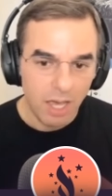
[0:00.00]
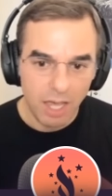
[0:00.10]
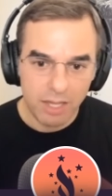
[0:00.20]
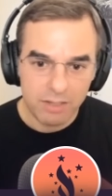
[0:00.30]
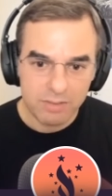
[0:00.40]

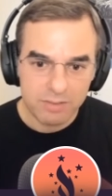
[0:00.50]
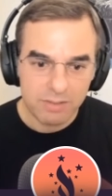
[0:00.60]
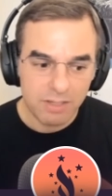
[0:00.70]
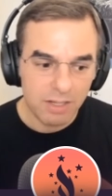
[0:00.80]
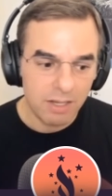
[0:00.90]
And
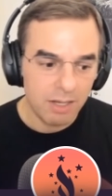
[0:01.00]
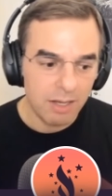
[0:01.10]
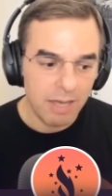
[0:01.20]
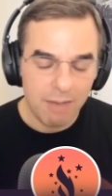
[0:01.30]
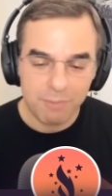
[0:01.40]

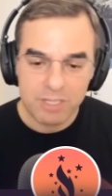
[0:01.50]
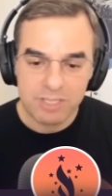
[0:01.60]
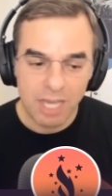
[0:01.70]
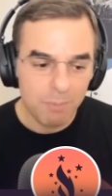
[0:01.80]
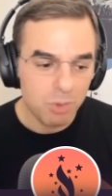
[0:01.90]
every
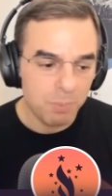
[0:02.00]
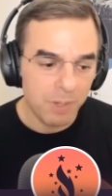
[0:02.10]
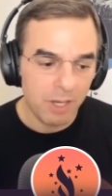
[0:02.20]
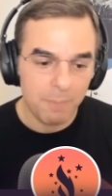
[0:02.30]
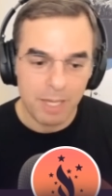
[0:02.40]
time you
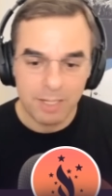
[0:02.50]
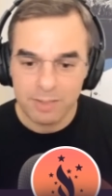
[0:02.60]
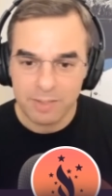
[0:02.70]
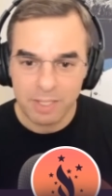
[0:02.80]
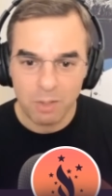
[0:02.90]
bring up
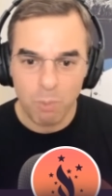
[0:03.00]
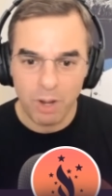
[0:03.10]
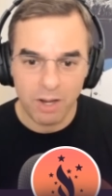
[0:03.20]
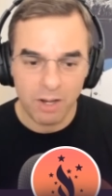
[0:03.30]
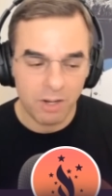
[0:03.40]
anything
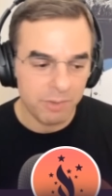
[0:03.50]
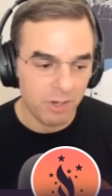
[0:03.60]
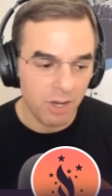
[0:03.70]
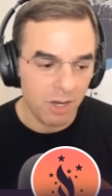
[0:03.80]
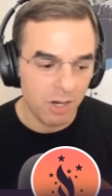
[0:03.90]
where
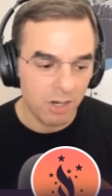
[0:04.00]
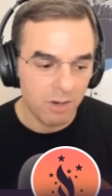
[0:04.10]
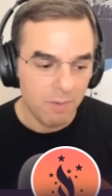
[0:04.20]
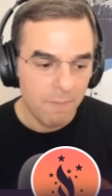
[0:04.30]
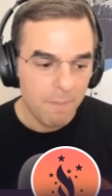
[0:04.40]
there
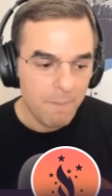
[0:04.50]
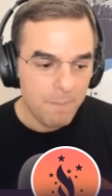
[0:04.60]
are